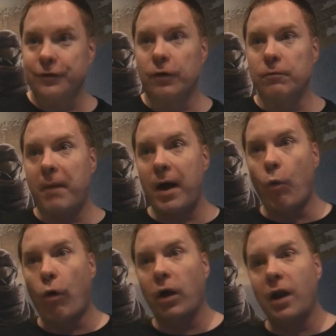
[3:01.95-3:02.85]
So my
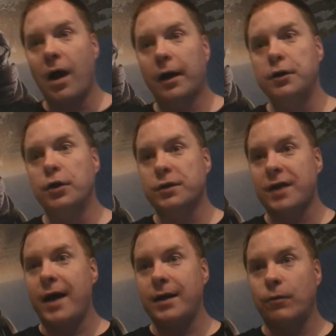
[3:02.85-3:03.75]
warlock and your
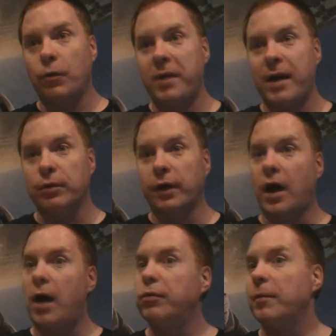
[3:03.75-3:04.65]
Titan would be able to
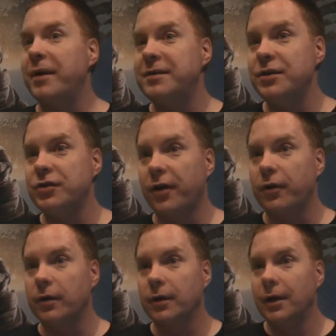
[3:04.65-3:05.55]
complement each
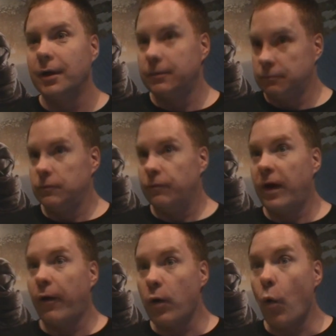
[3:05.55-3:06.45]
other
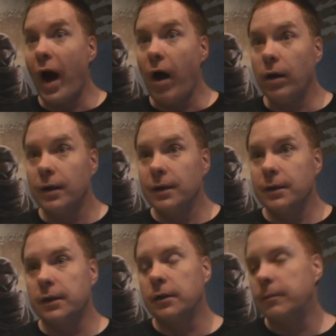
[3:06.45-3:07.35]
very well.
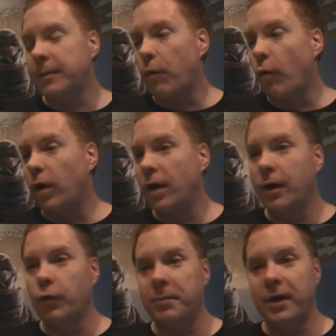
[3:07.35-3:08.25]
My
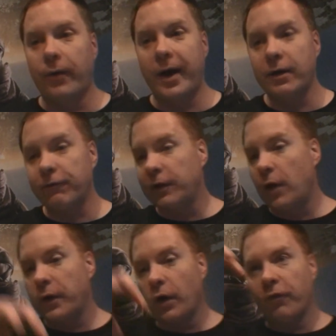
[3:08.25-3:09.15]
warlock would be great at
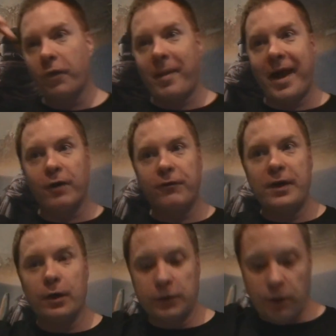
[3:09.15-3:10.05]
floating over the
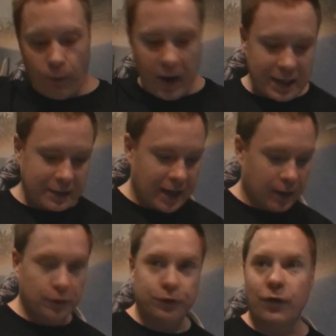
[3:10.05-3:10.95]
battlefield and raining
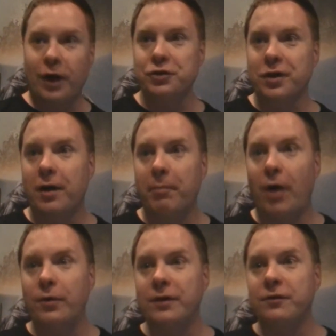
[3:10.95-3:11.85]
down destruction on
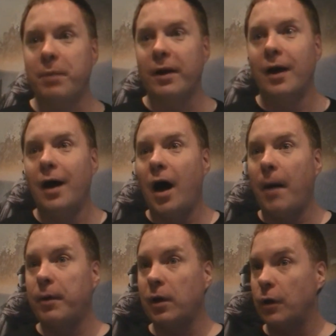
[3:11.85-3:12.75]
opponents, but
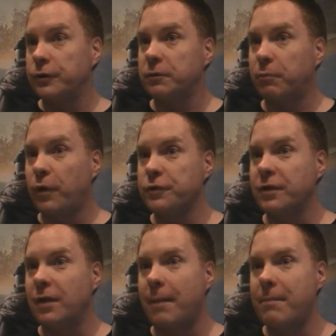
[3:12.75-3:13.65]
up close and
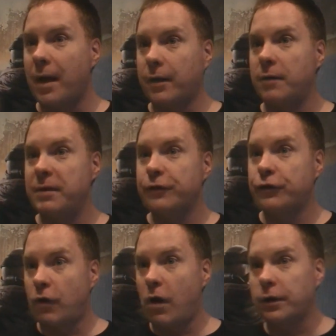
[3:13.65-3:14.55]
personal, I'm not going to be as
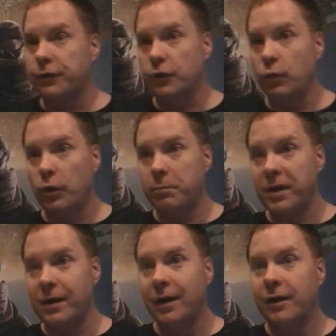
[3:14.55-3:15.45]
strong as you would
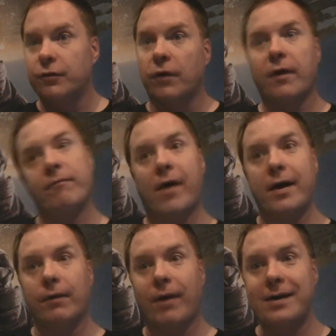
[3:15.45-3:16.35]
be. So if I'm
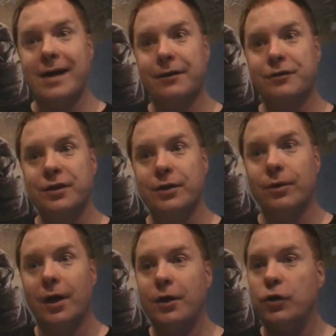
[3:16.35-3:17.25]
fighting right next to
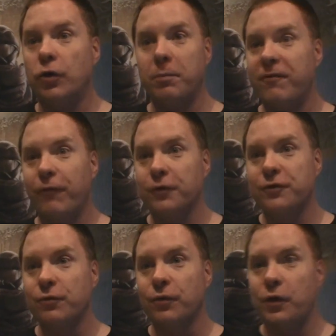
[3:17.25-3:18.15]
you, you could be
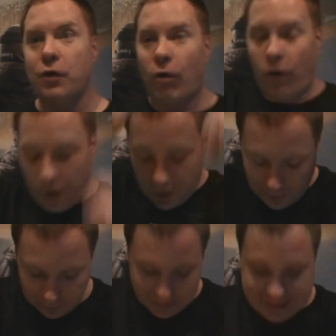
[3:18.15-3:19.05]
first through the door,
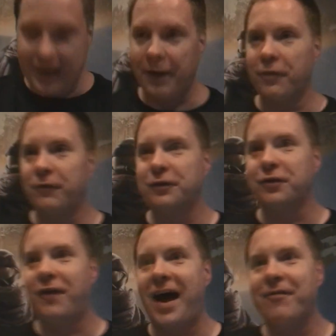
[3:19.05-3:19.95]
lay down the
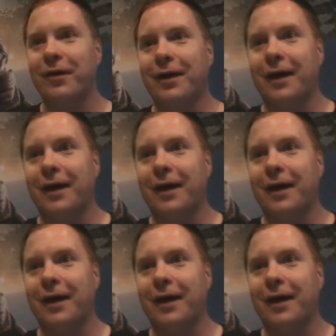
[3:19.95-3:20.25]
Fist of Havoc.